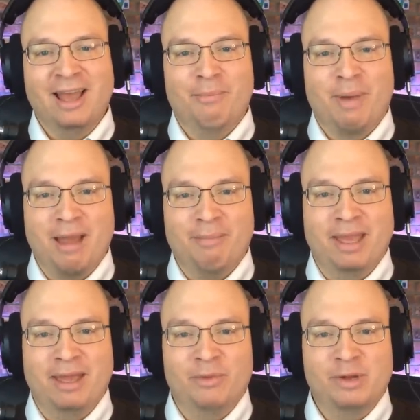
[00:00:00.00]
Pac
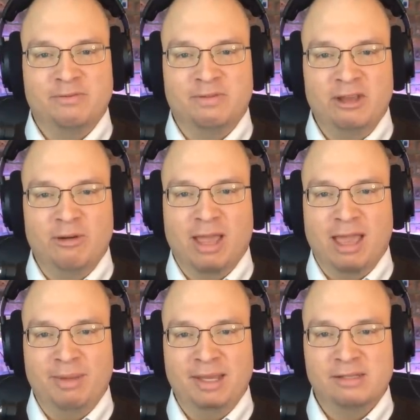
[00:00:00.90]
Man was video
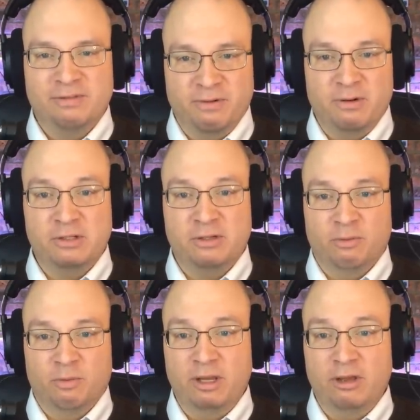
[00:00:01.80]
gaming's first
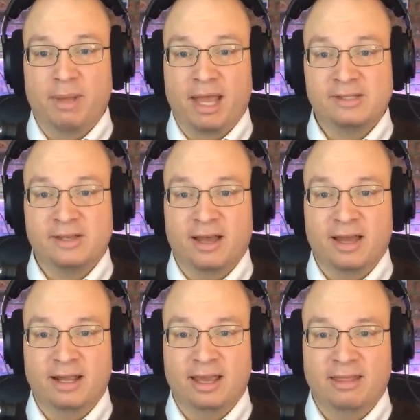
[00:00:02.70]
real
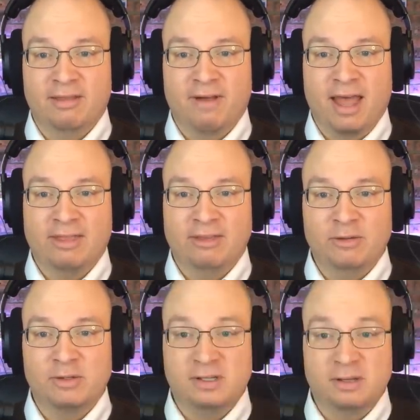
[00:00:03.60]
mascot, and the fact that
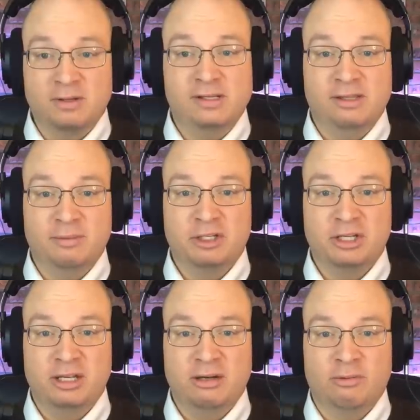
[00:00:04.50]
you still see the
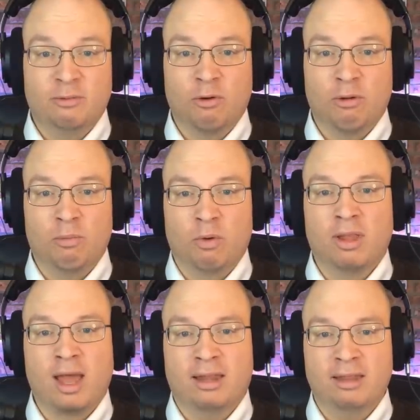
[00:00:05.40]
machine, or more
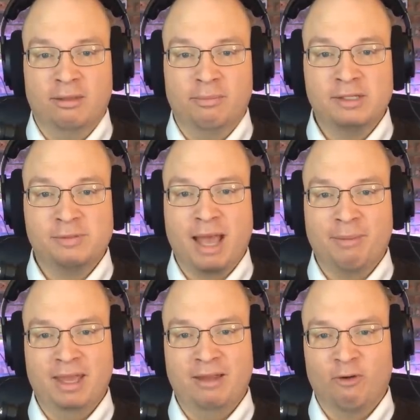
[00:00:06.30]
likely the Miss Pac
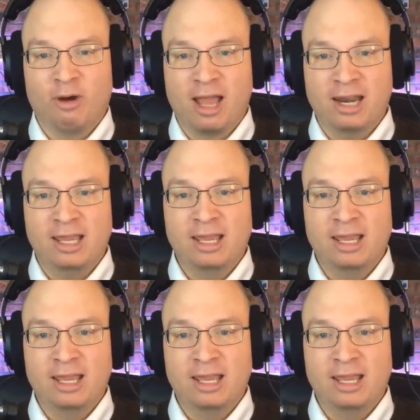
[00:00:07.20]
Man variety,